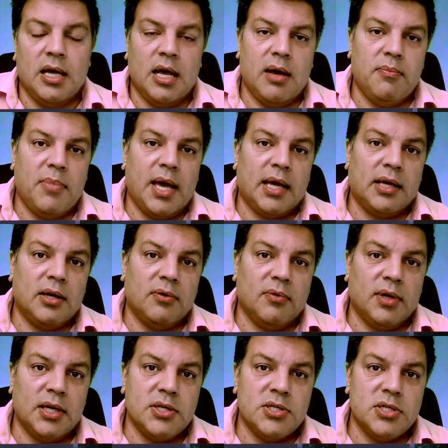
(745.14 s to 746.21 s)
and banking
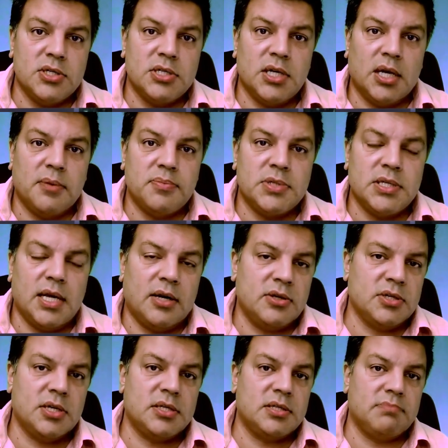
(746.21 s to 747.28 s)
relationships that are
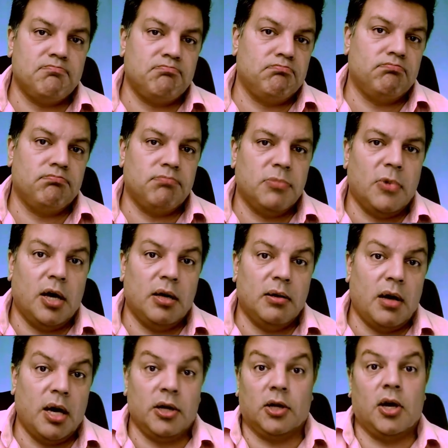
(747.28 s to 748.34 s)
just
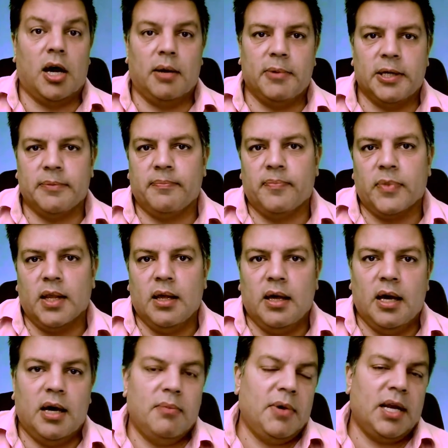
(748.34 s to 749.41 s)
uncommon.
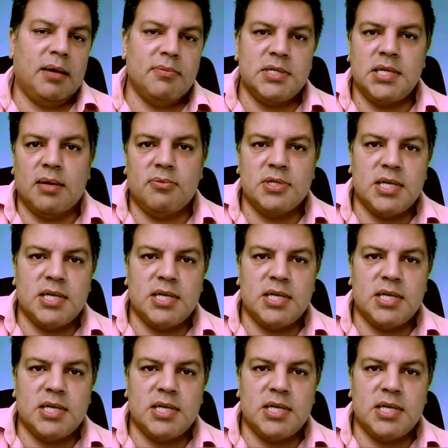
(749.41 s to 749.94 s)
My name is Taimour